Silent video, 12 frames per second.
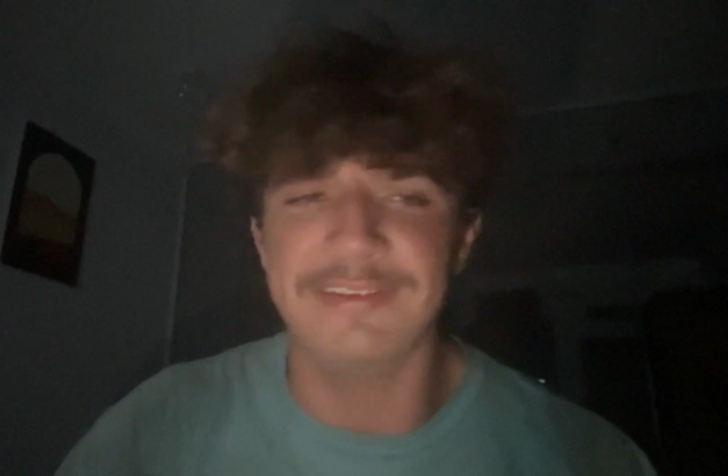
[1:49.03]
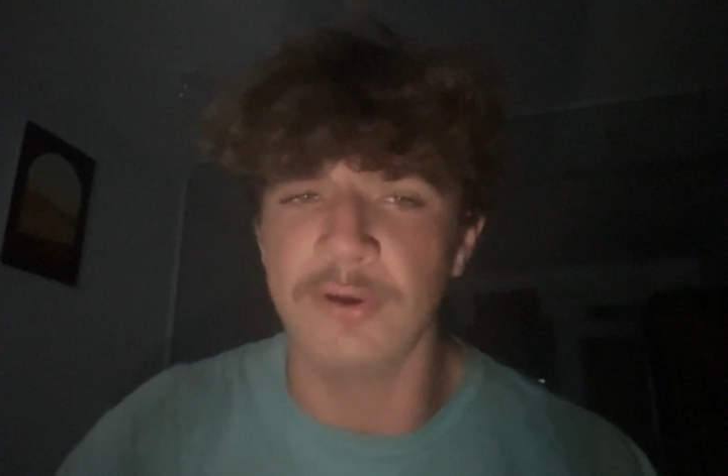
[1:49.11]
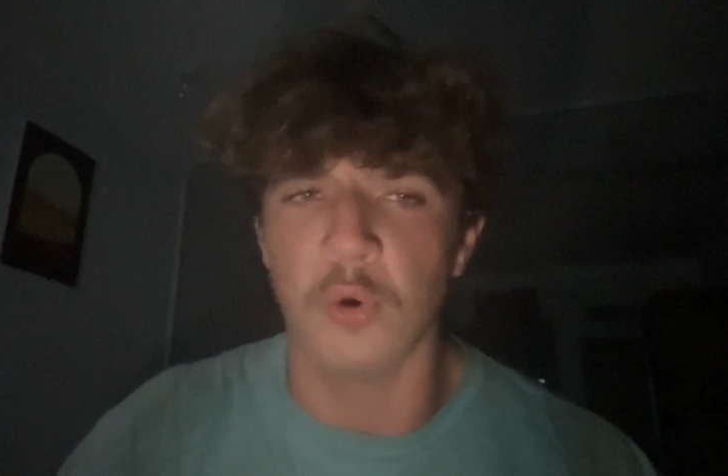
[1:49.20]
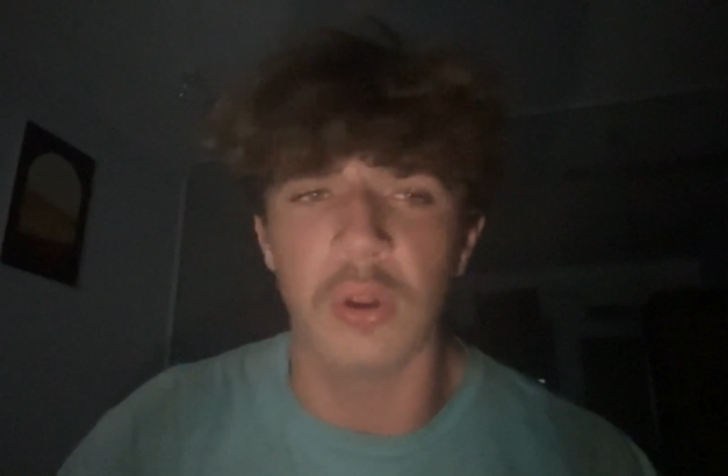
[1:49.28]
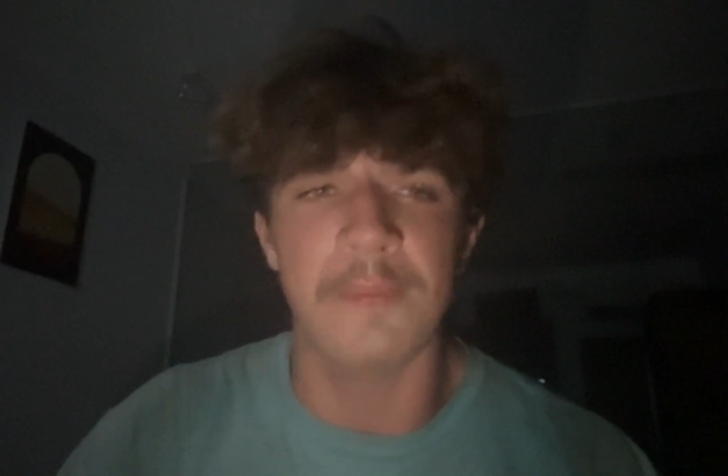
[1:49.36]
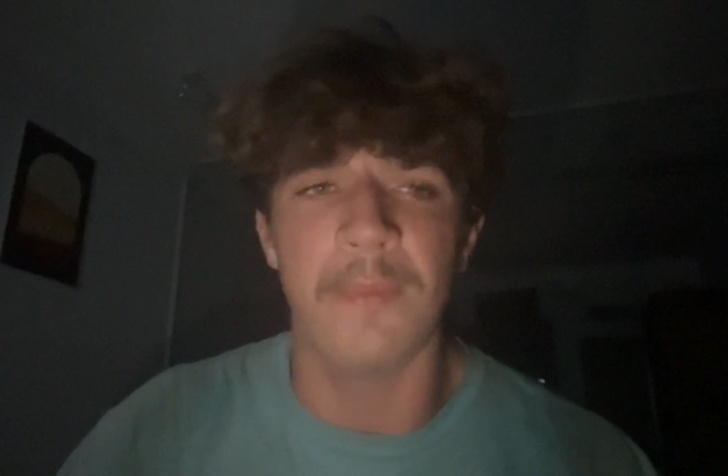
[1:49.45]
to
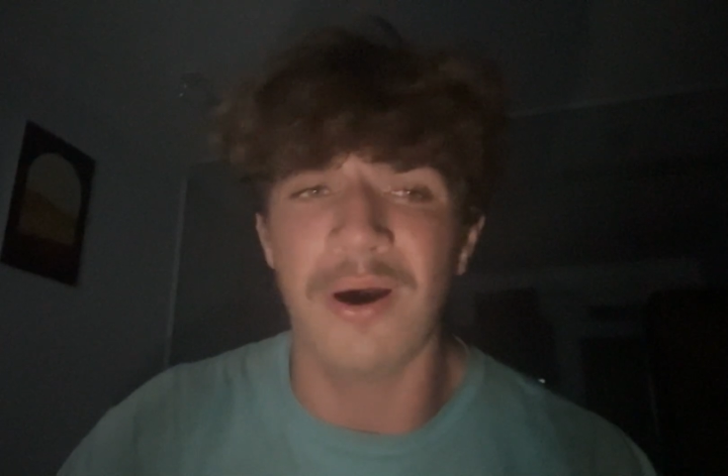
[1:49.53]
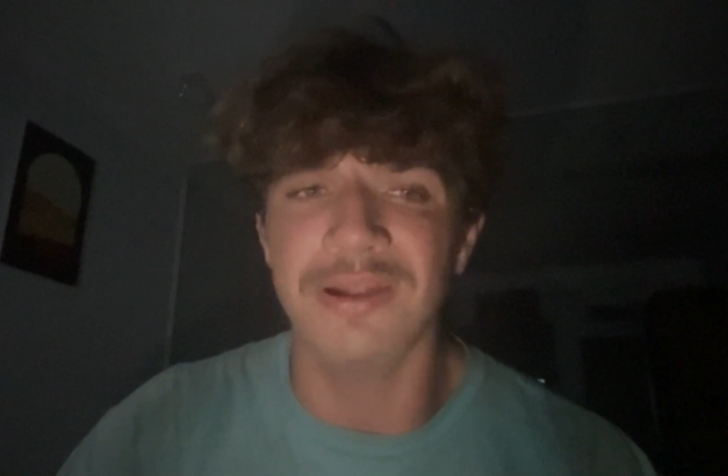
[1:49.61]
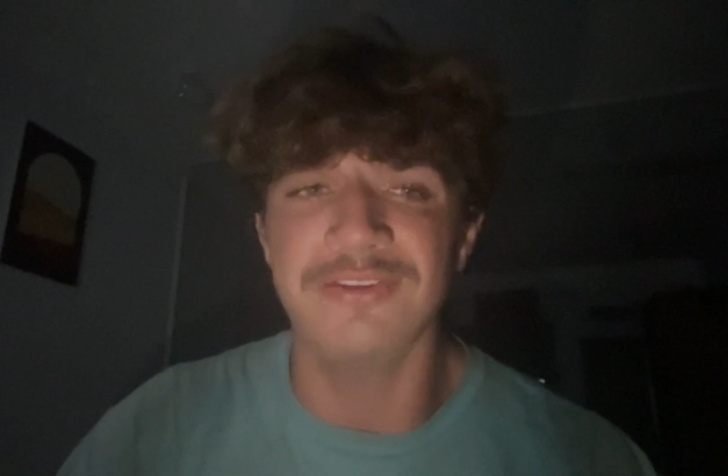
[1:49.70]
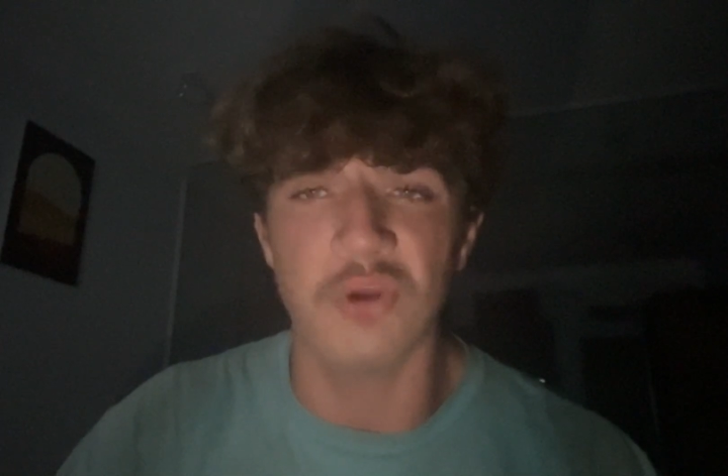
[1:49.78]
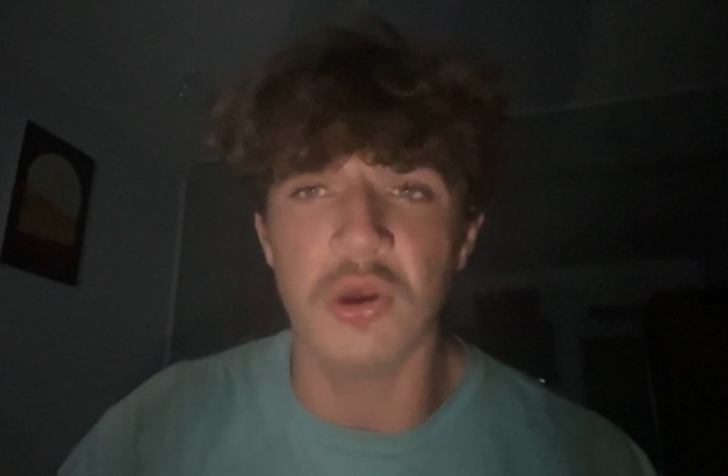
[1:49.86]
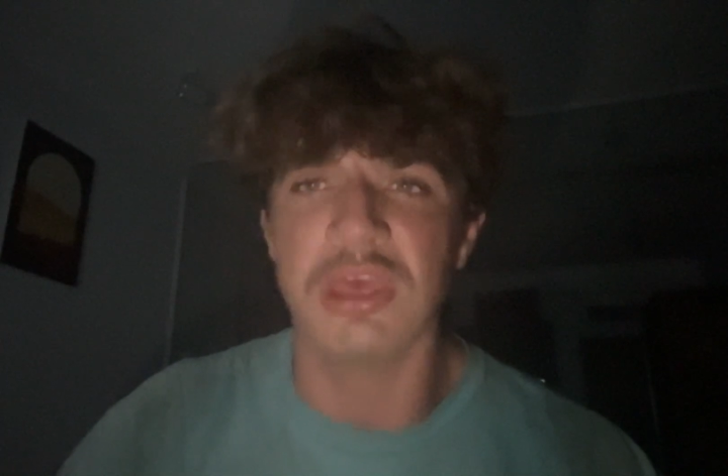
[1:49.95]
call them
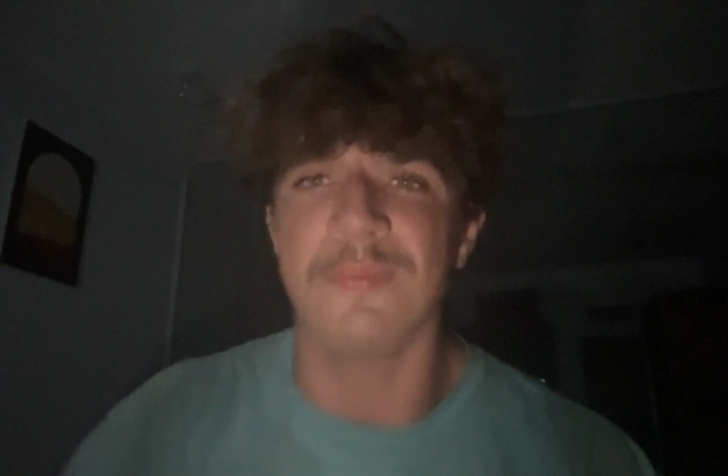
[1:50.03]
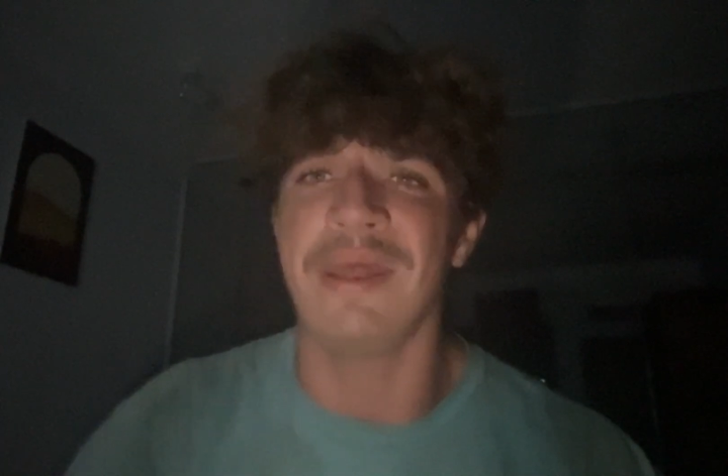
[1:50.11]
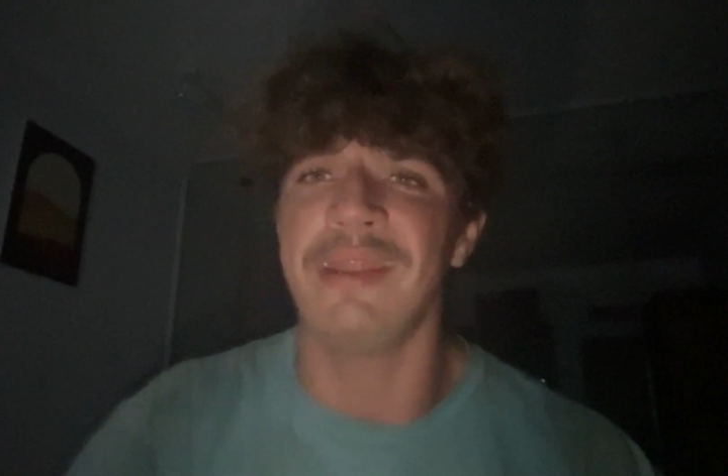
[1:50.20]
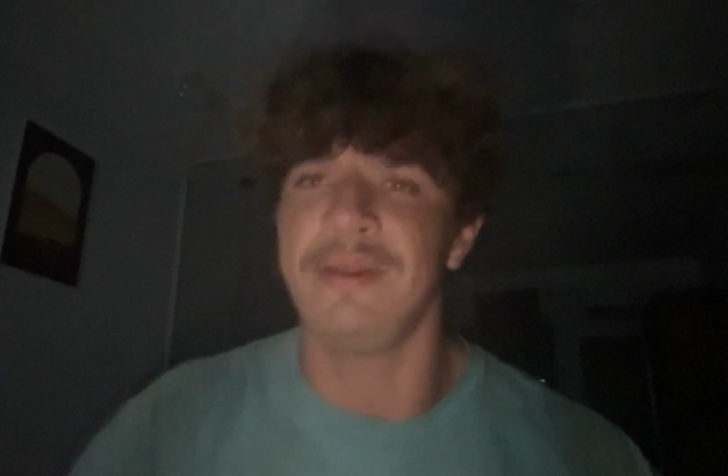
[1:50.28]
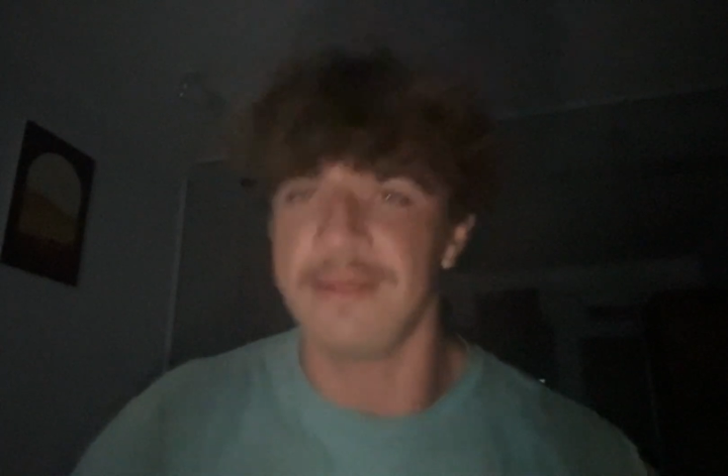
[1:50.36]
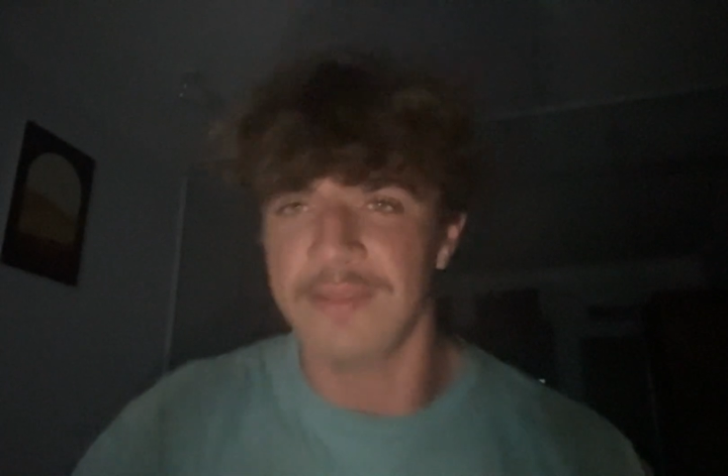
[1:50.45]

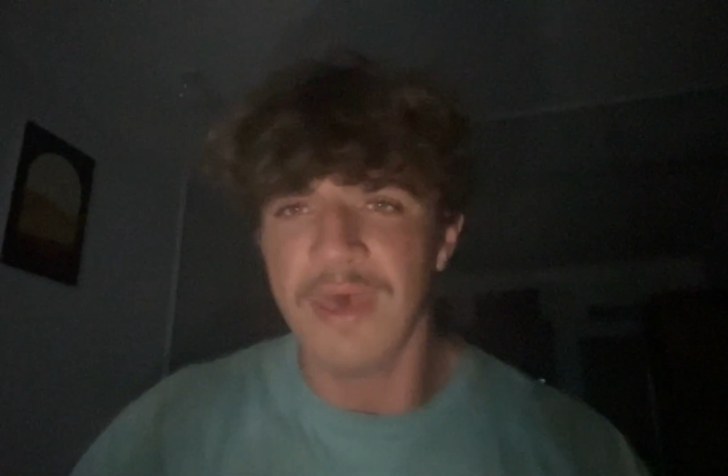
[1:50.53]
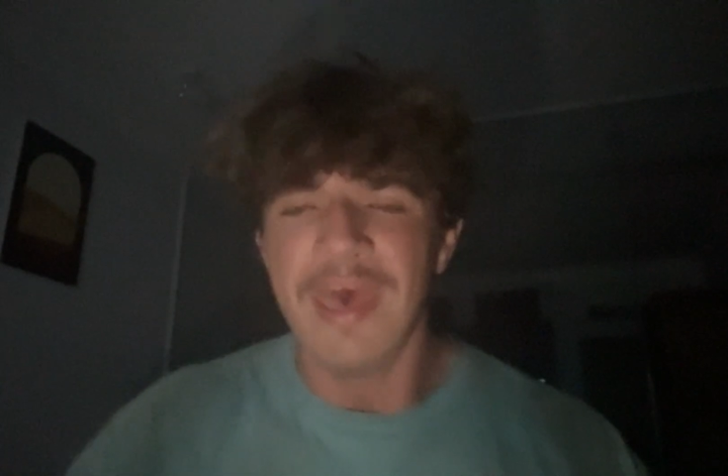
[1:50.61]
undocumented.